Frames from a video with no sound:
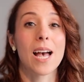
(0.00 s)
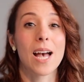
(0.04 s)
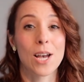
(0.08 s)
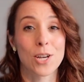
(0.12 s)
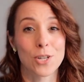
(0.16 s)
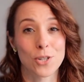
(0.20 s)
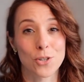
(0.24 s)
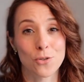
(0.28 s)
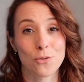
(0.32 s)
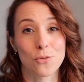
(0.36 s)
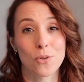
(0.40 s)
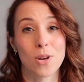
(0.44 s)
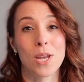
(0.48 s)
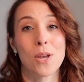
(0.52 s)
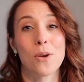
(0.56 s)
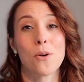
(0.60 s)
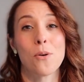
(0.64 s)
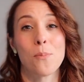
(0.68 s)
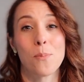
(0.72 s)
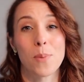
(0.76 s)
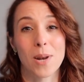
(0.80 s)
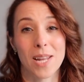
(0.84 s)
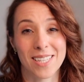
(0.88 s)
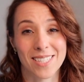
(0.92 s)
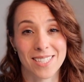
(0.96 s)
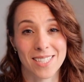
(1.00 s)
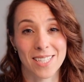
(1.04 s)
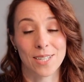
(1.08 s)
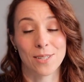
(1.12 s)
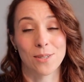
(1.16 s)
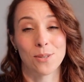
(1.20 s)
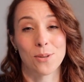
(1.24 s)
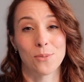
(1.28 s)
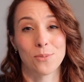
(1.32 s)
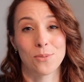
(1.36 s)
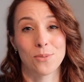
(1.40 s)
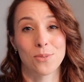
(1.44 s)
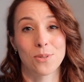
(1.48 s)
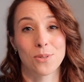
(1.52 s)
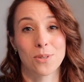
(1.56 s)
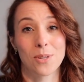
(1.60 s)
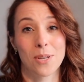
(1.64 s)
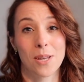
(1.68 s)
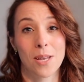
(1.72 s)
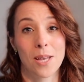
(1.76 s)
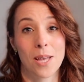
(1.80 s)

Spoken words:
ashtray, or plastic notes.